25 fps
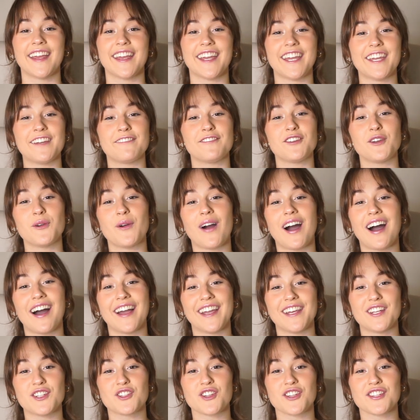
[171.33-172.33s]
If you are
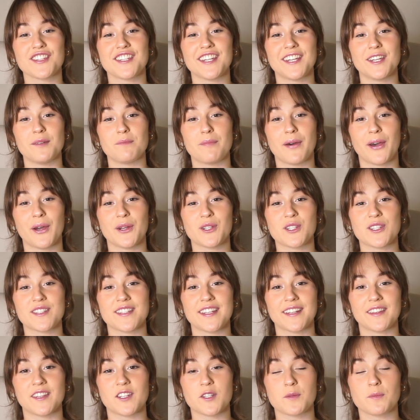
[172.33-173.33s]
interested in
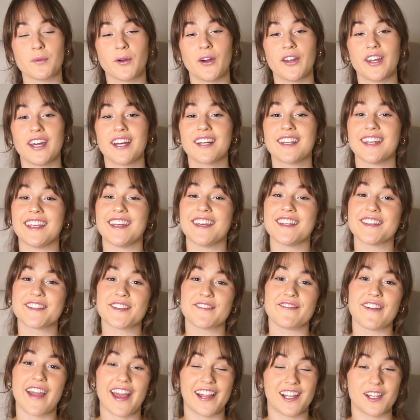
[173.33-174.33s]
purchasing this product, it is
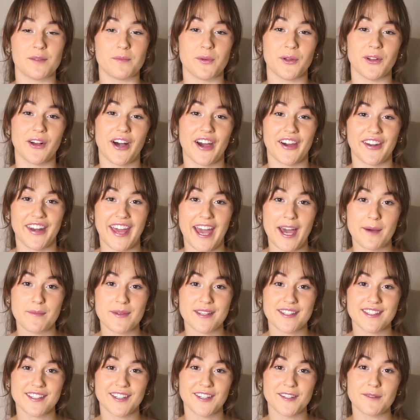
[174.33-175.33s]
available on
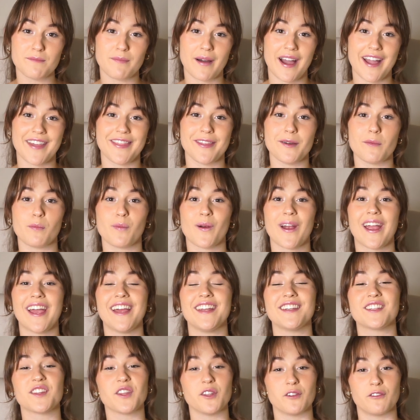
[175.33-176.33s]
Amazon by the
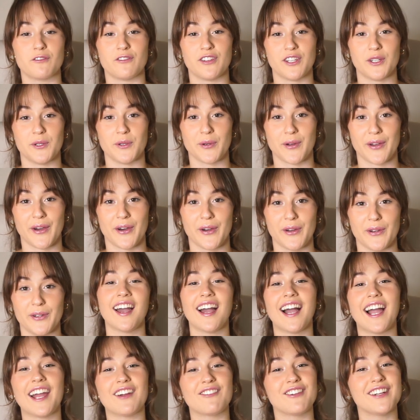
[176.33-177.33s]
brand The Feel Go.
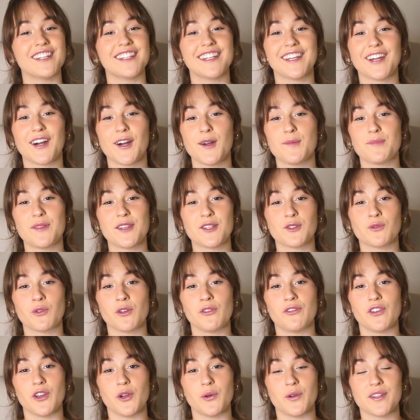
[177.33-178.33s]
I really hope this
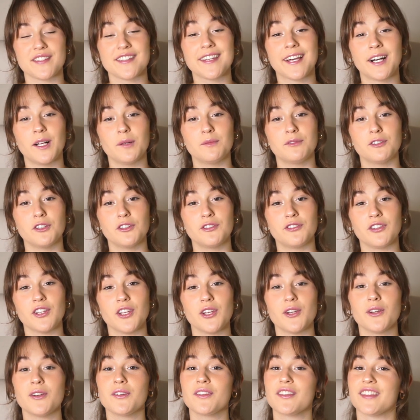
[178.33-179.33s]
review was helpful for
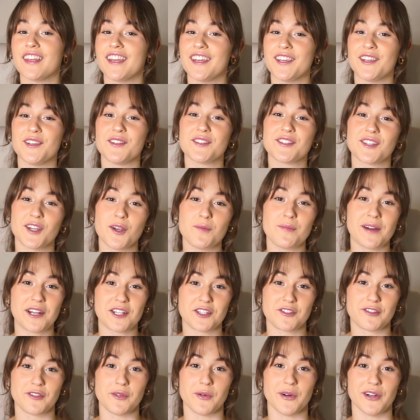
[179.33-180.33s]
you. Thank you so much
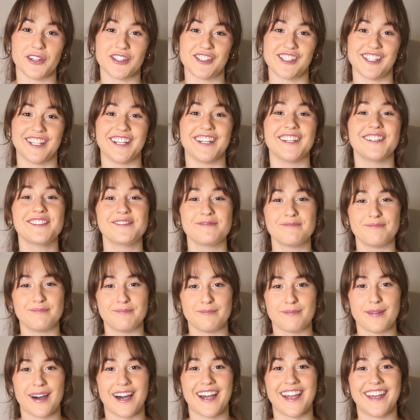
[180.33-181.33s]
for watching.
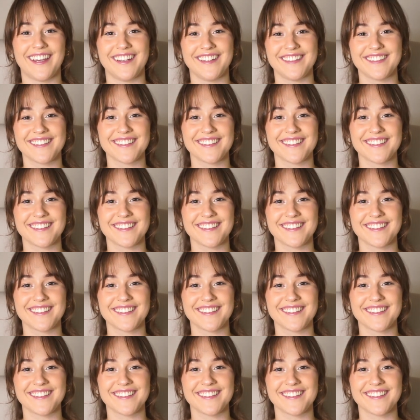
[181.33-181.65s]
Bye.